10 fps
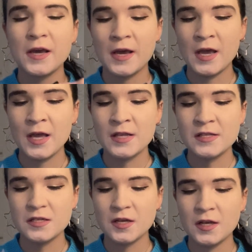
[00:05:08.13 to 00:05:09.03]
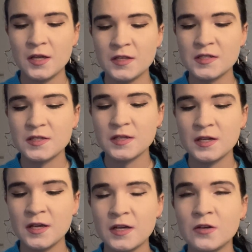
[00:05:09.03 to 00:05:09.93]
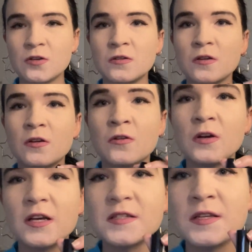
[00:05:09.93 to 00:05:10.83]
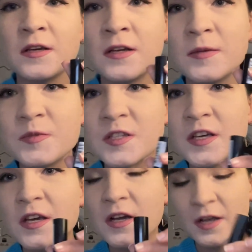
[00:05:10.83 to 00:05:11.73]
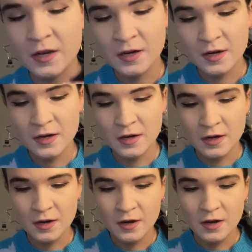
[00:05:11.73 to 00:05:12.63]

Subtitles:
and it's like a long lasting lipstick in,